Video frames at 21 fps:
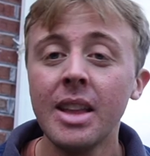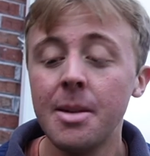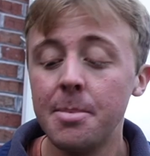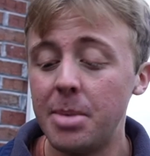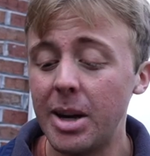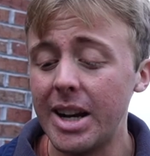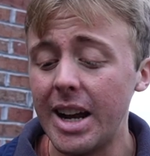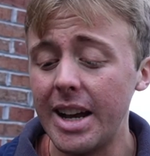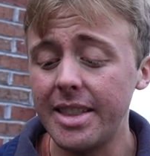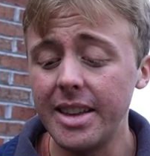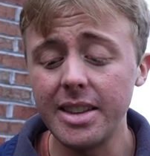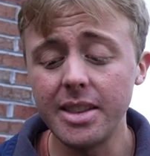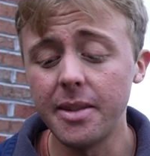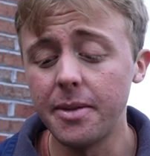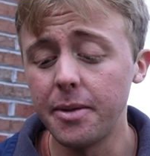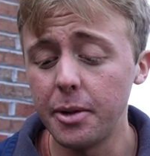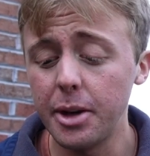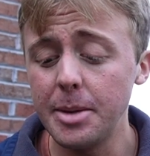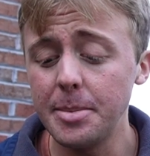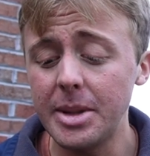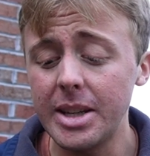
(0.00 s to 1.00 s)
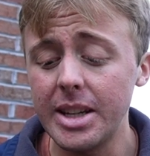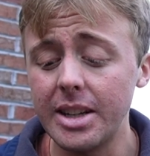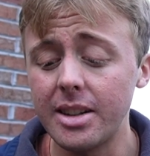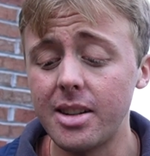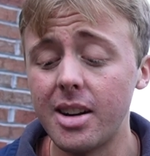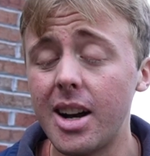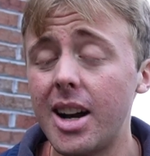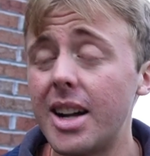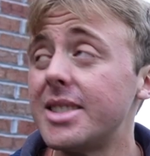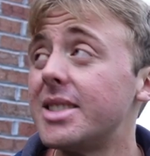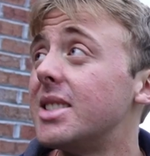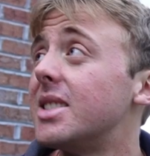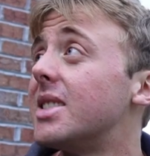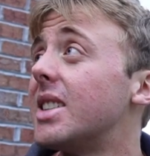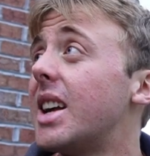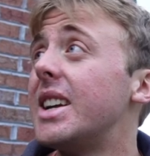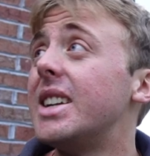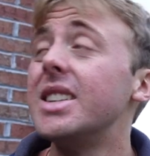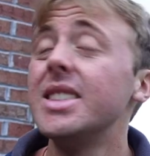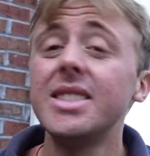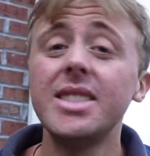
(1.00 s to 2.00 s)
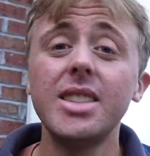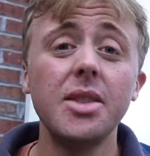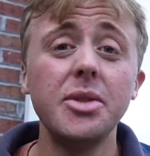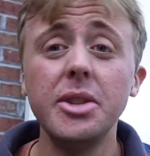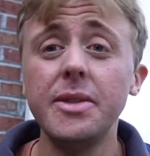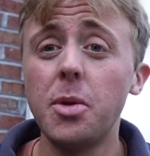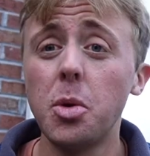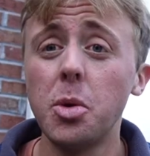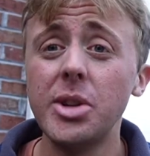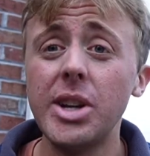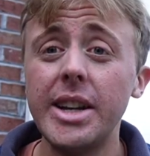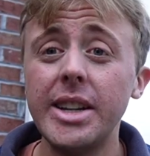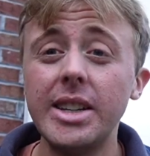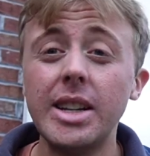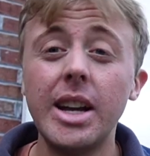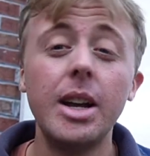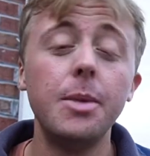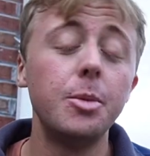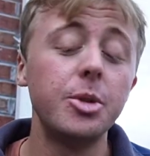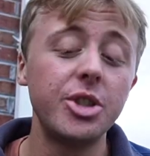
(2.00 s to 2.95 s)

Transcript: But I think the frame kit cost is like $74.99,